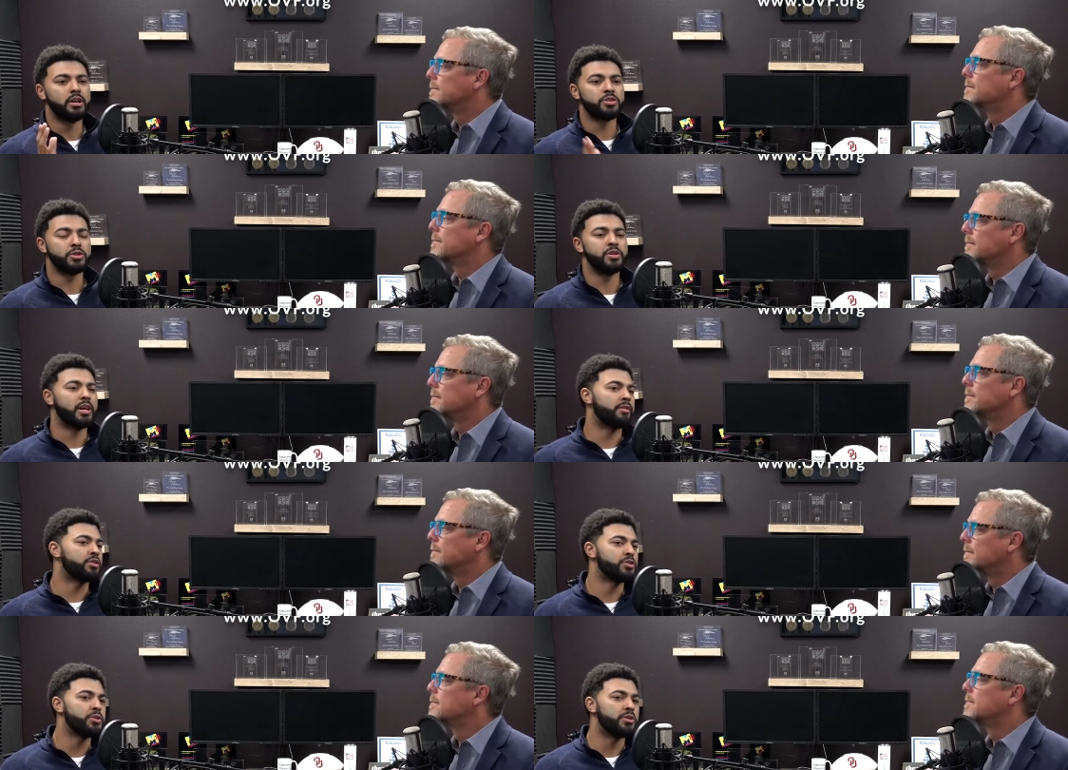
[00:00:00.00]
Speaker 1: shooting after
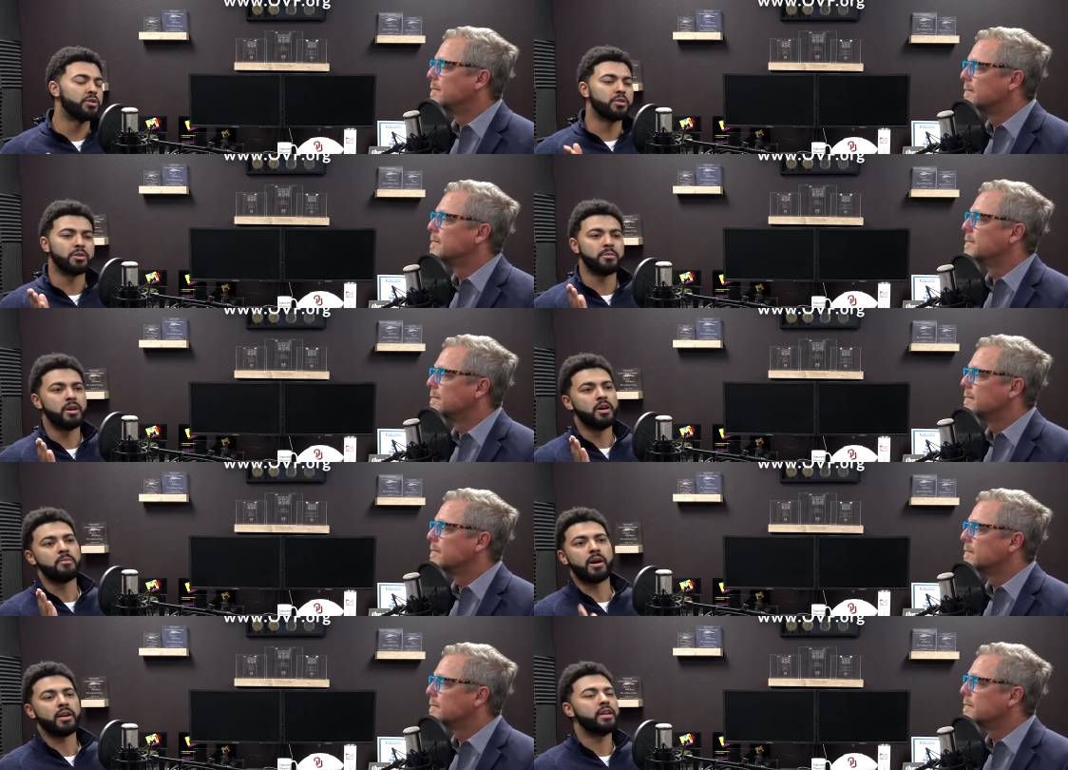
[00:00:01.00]
shooting or
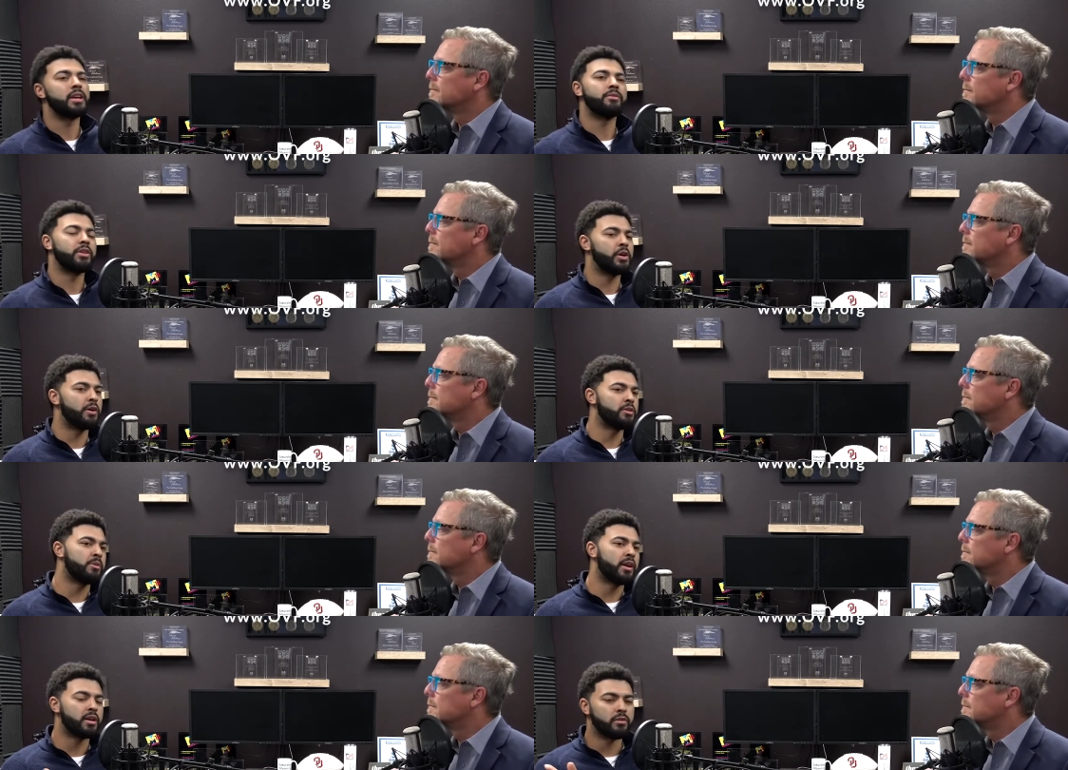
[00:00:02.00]
body cam video after
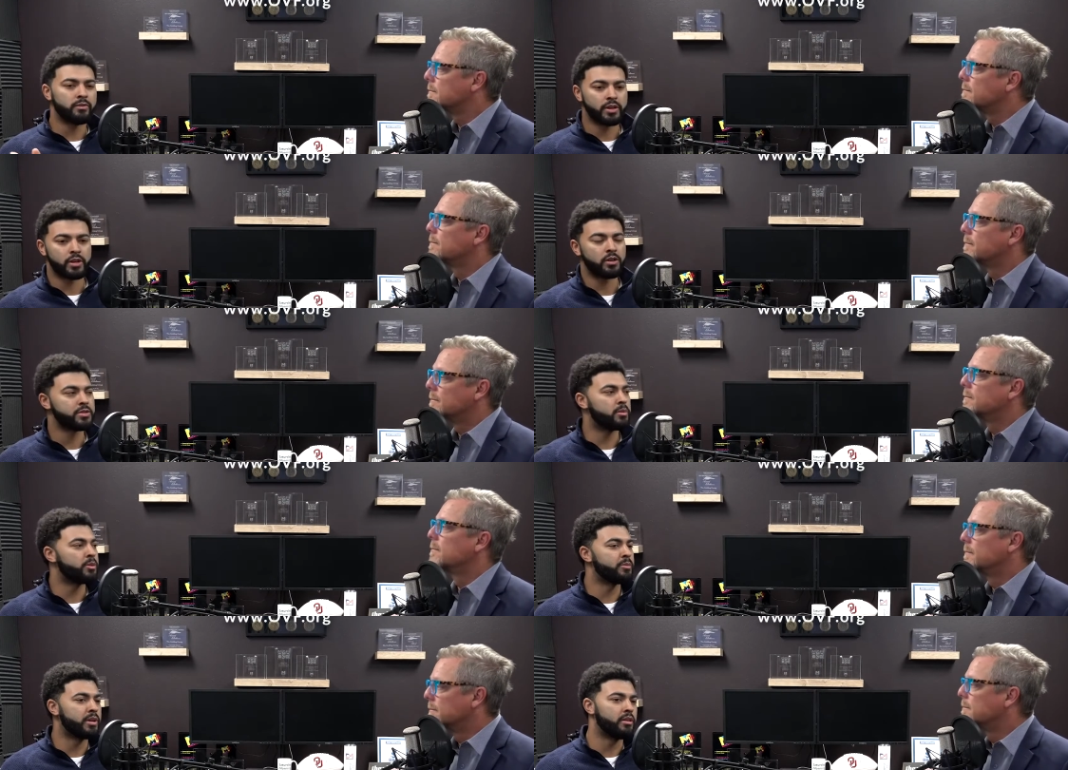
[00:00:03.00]
body cam video of
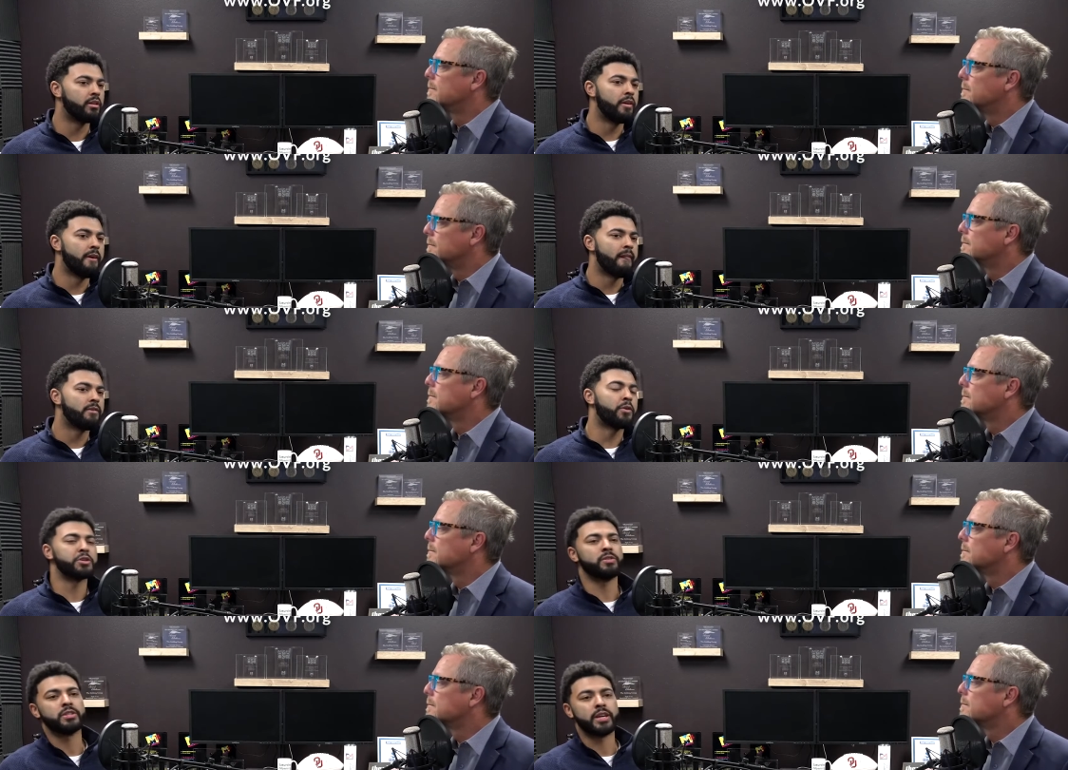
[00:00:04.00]
someone being
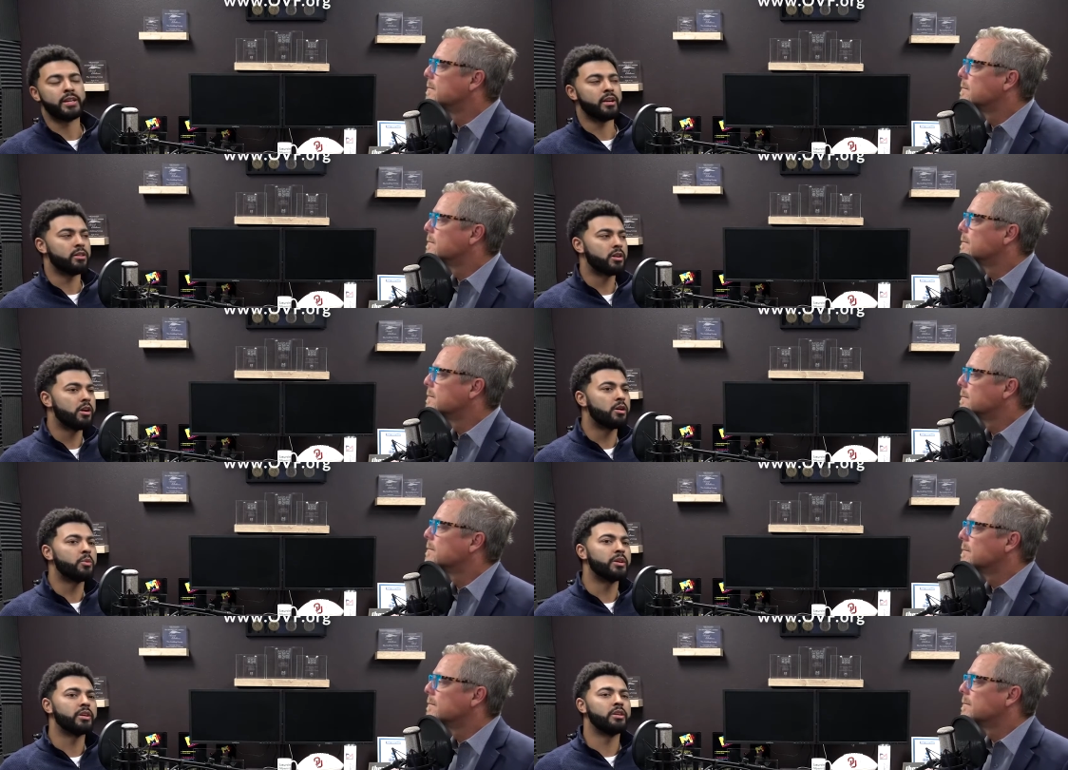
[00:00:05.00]
forcefully taken out of their car
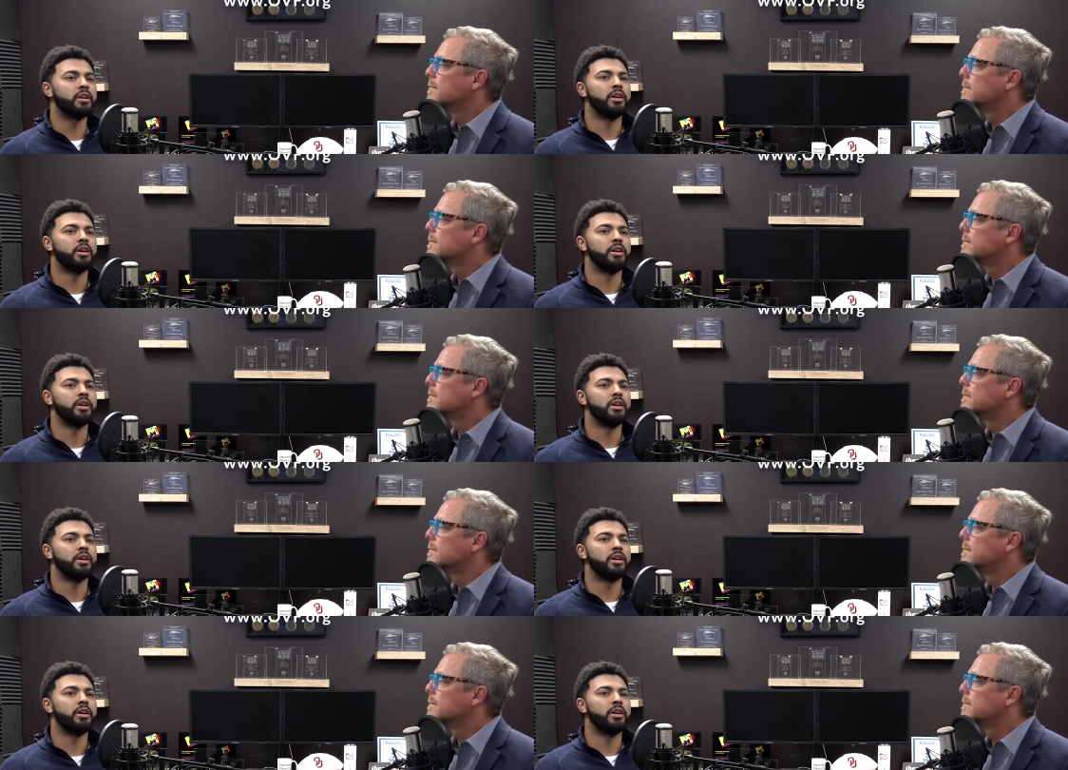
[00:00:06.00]
when